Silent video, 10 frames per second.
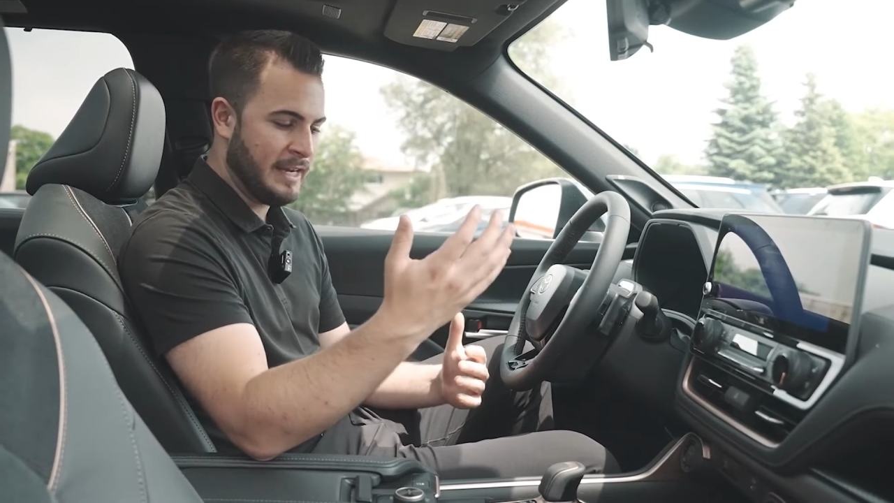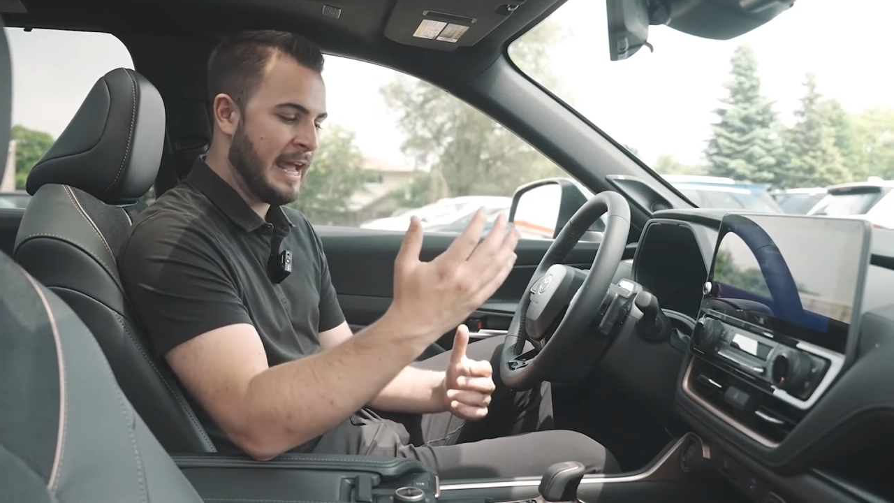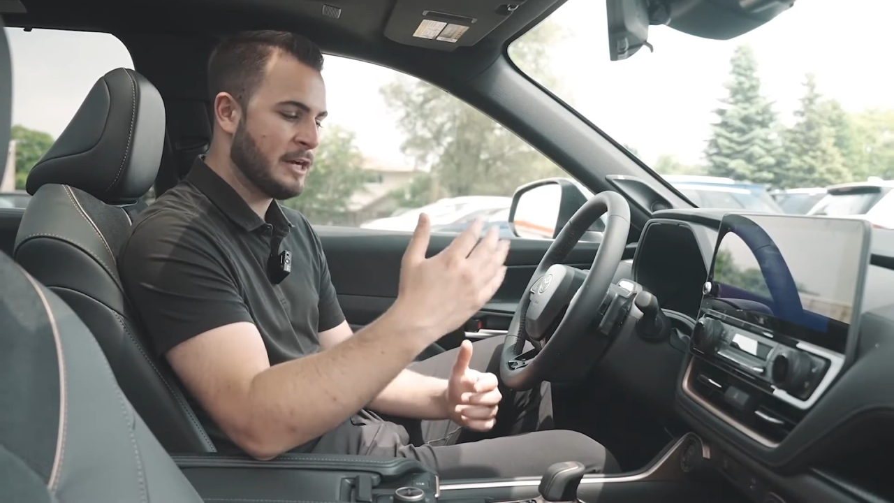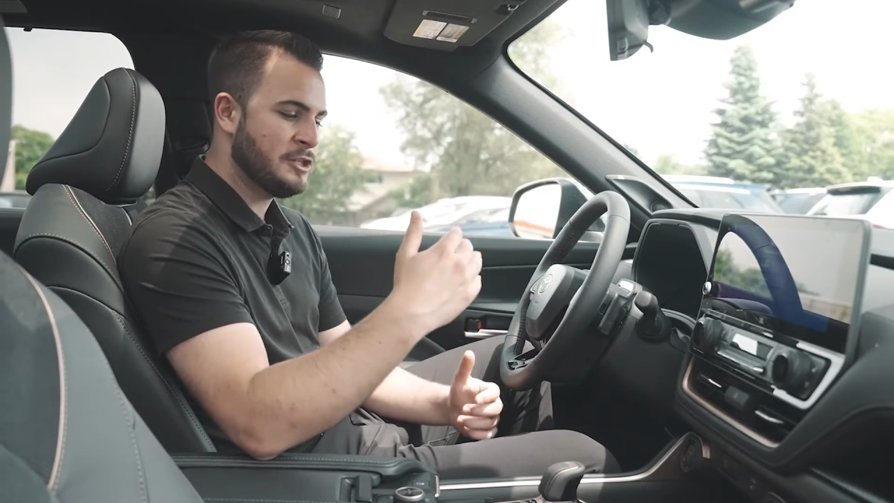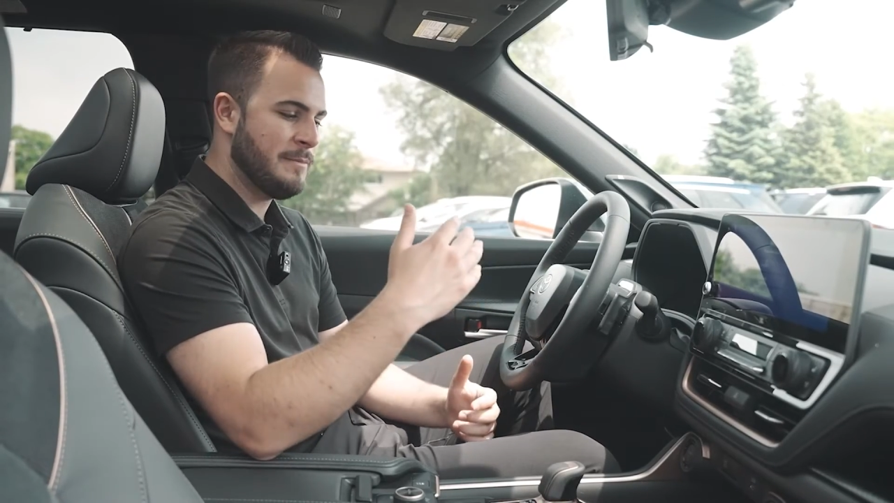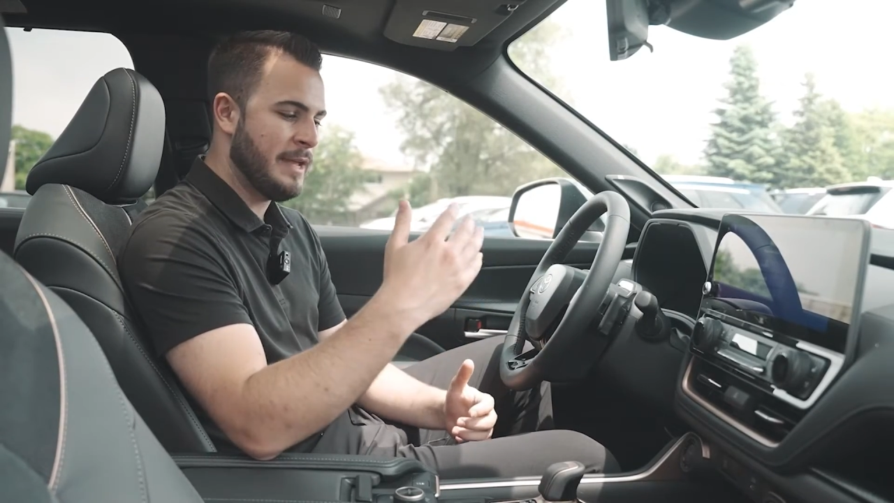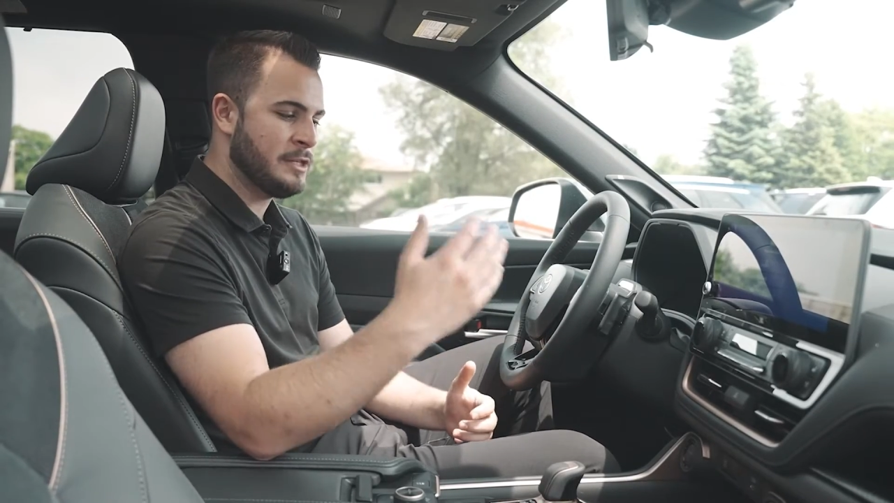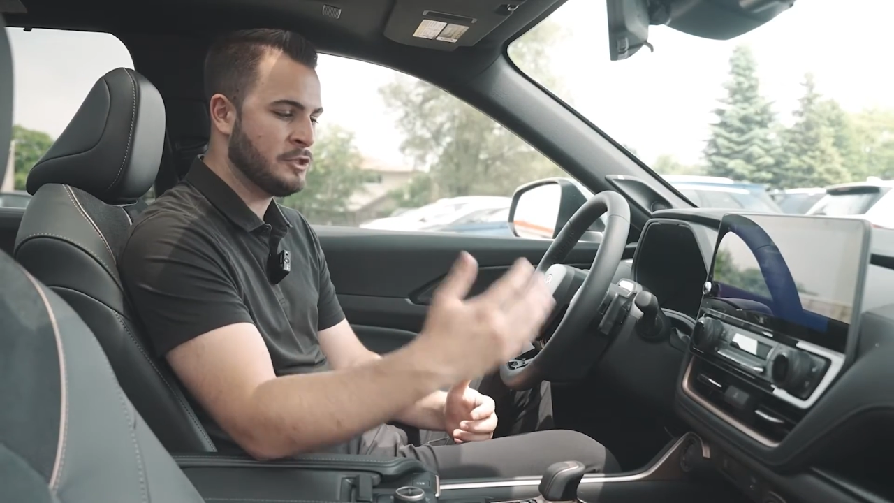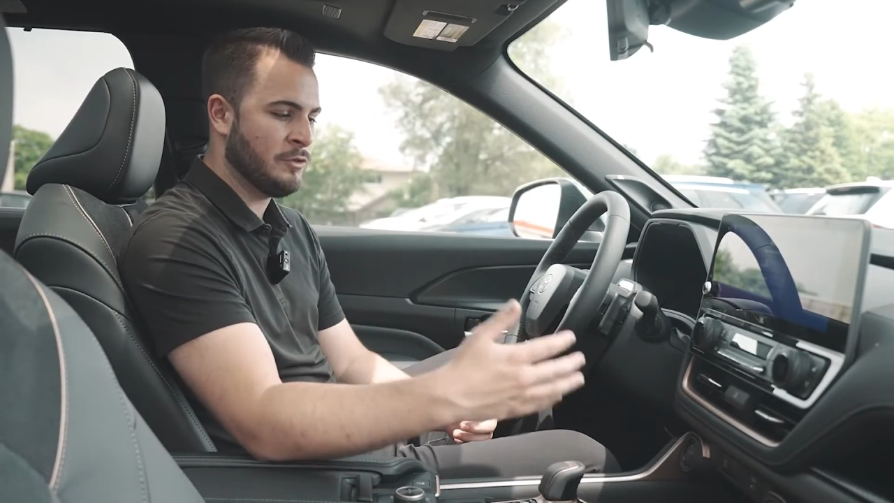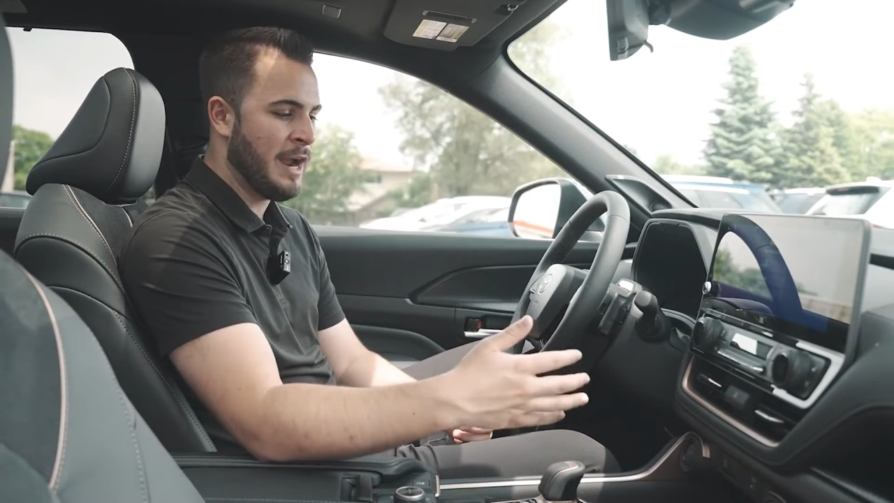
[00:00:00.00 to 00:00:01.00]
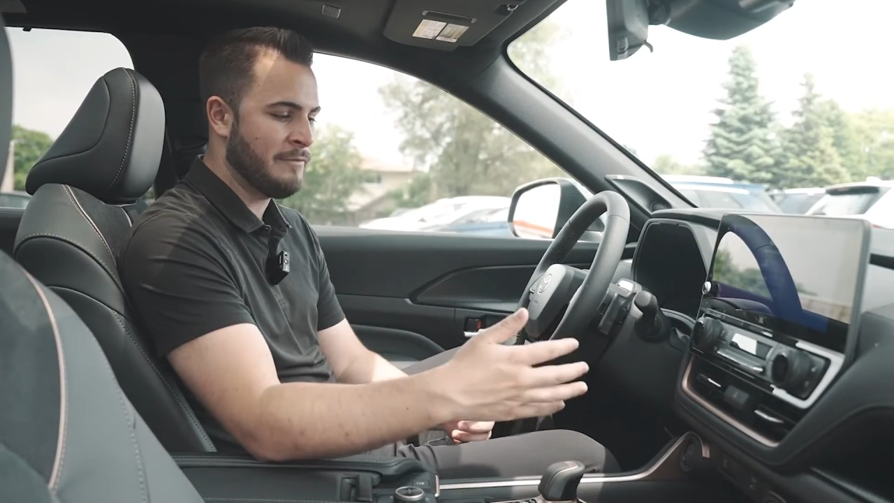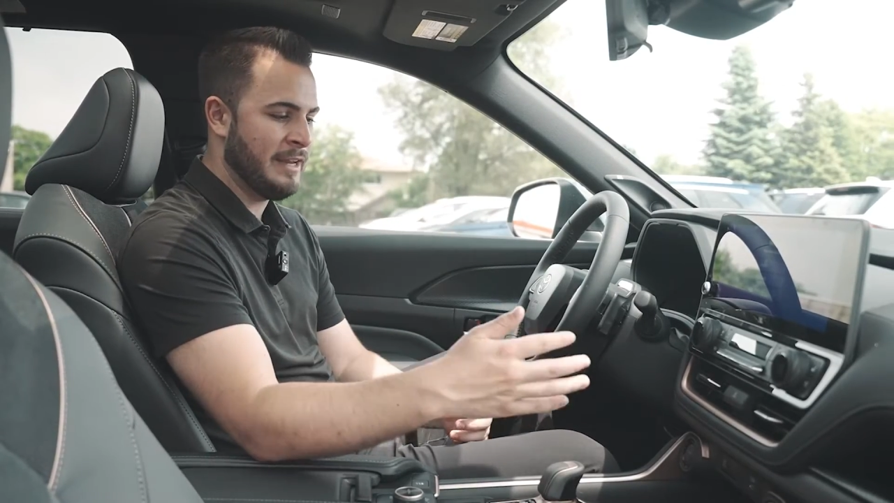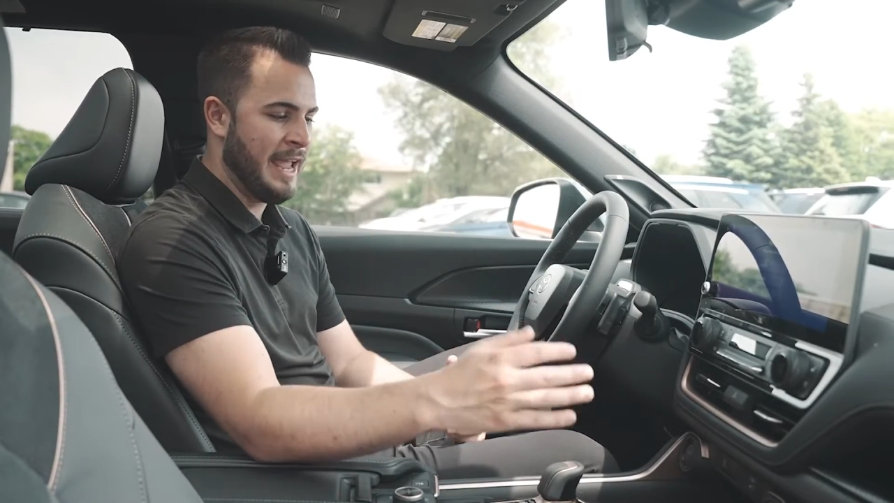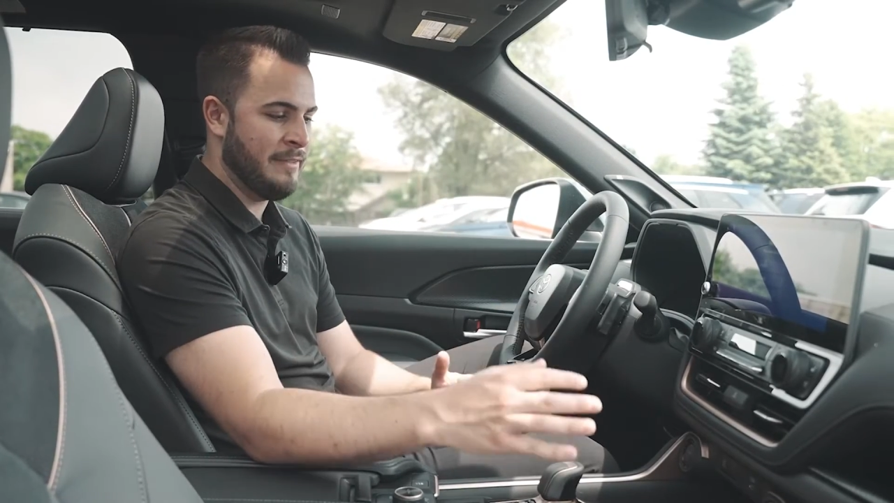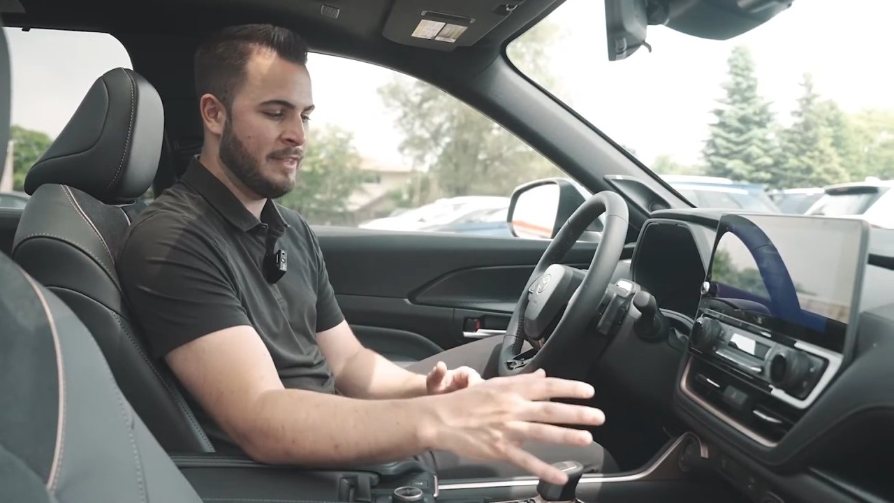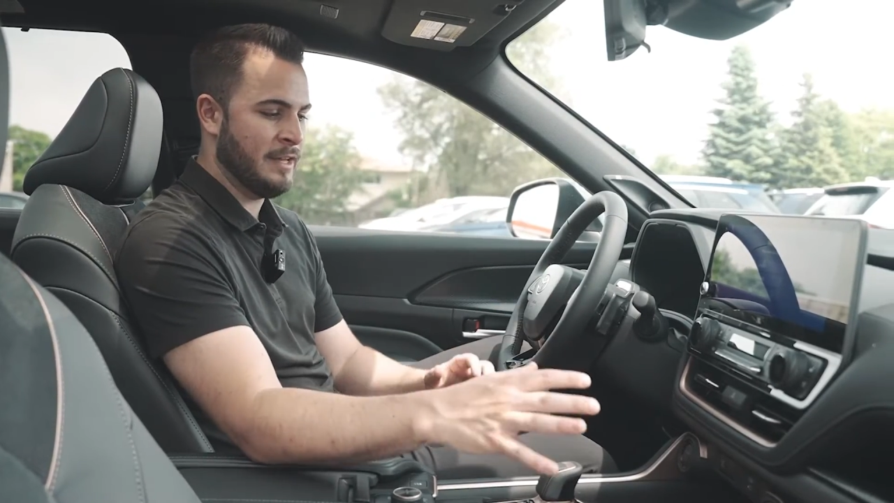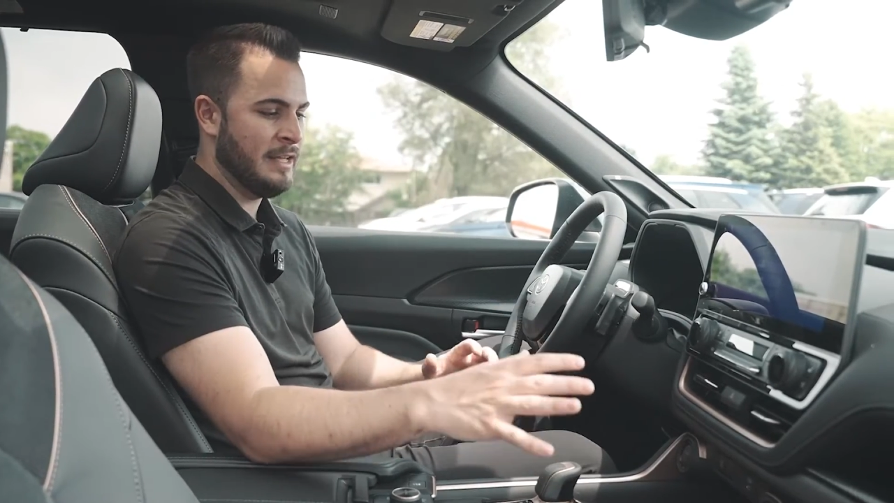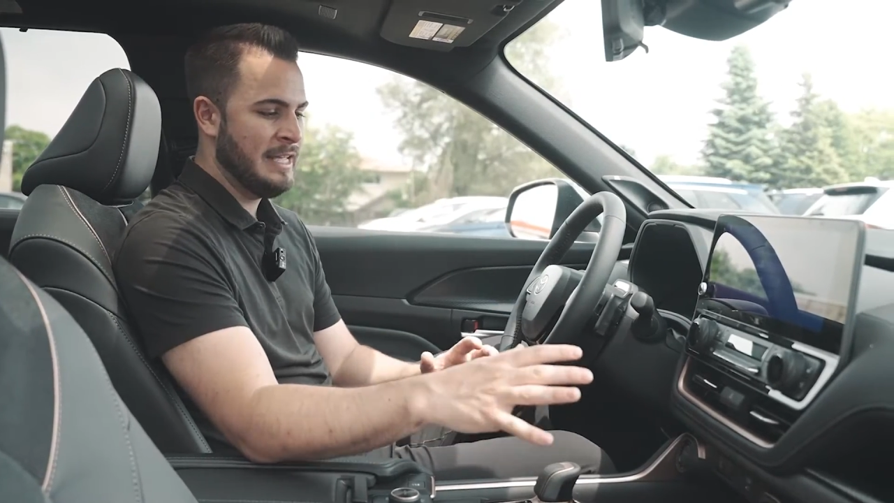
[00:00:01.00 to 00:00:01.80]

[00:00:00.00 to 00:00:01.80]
it actually makes driving and the